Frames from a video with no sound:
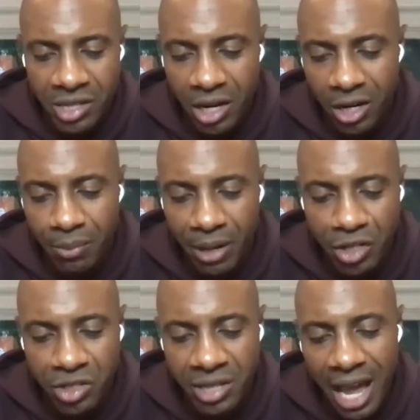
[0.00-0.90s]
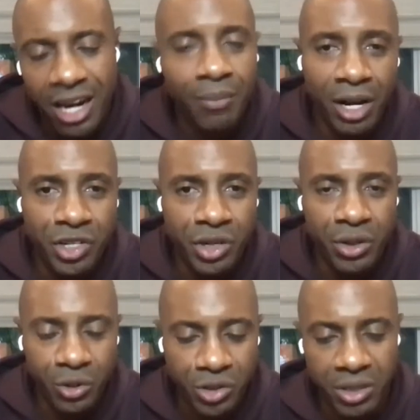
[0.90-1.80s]
sat on the bench tied up my
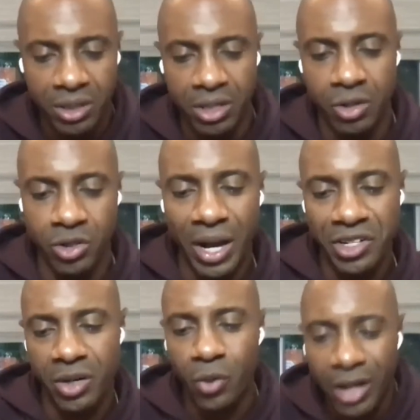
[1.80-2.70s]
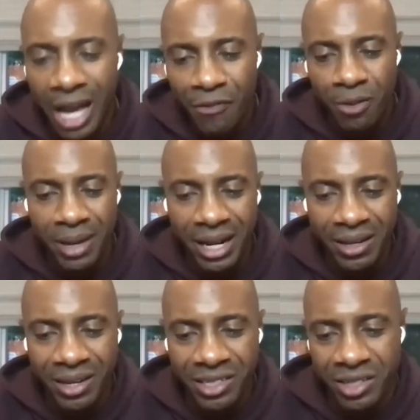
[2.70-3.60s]
shoes was watching him work out for a
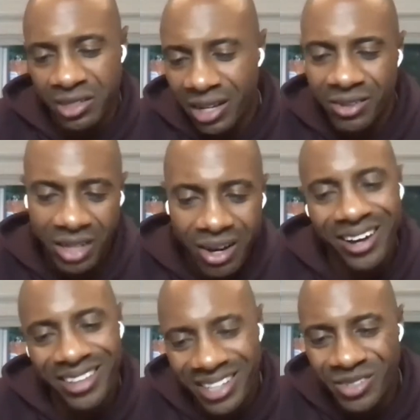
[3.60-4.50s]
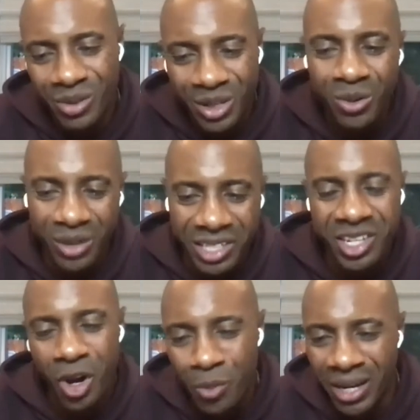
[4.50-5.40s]
minute because I was like, I was like, all right, that's really cool.
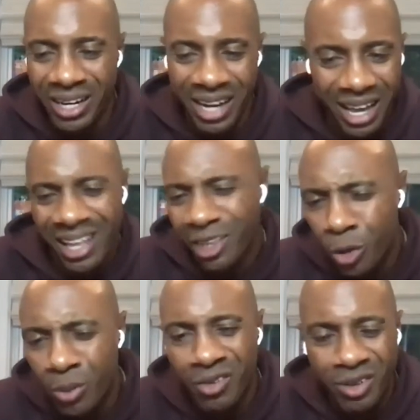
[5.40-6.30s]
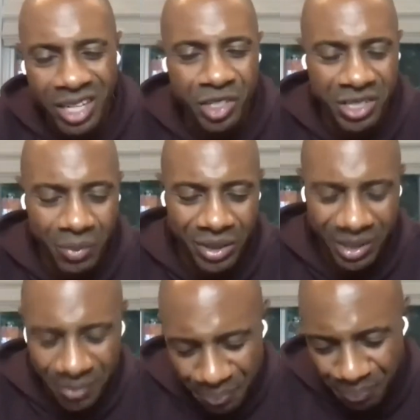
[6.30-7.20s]
That's Kobe, and that, little bit of a relationship
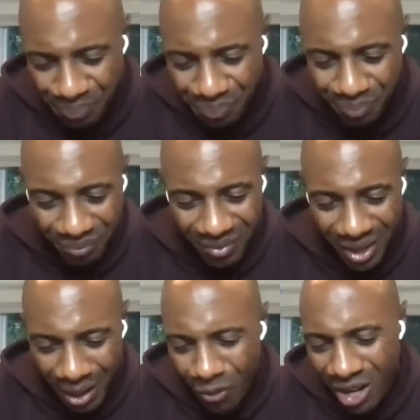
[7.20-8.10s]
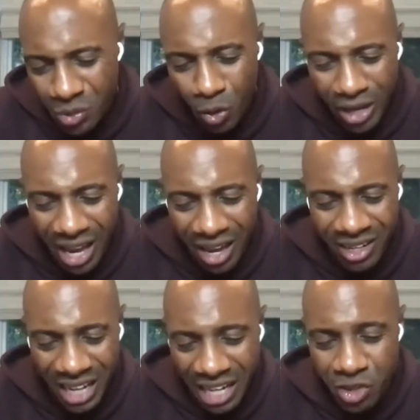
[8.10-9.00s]
with him, watch him work out,
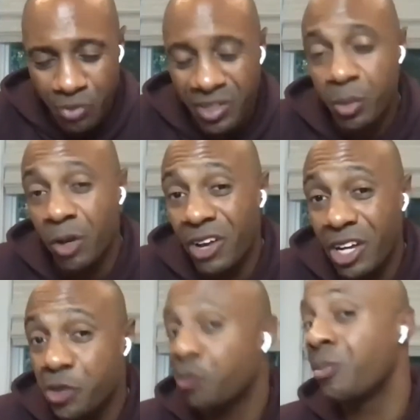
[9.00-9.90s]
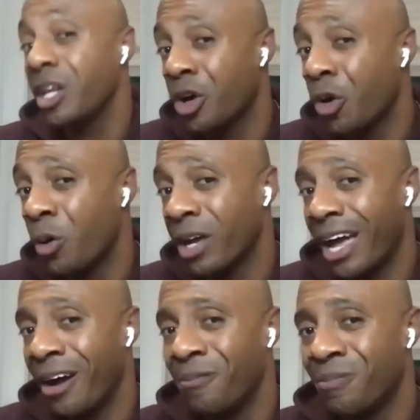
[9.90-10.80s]
and that served as motivation for me to go
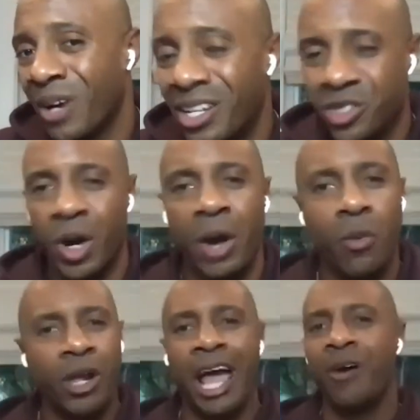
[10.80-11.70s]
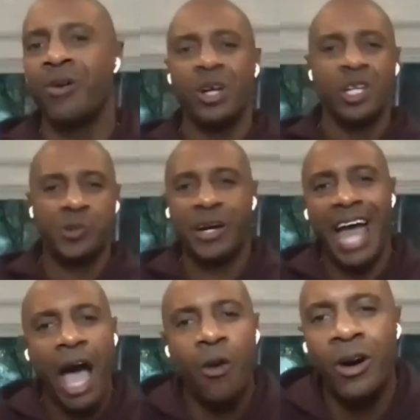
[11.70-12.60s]
work out. Right, so I work out,
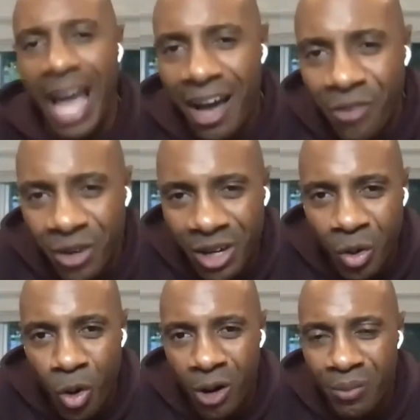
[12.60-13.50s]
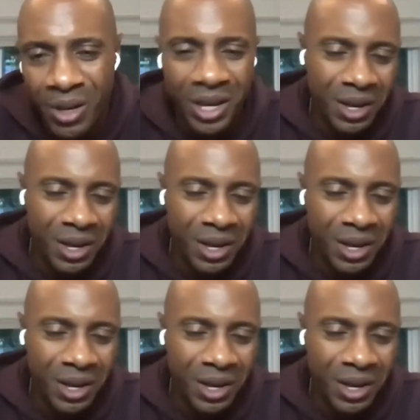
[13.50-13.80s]
spend an hour and a half on the court.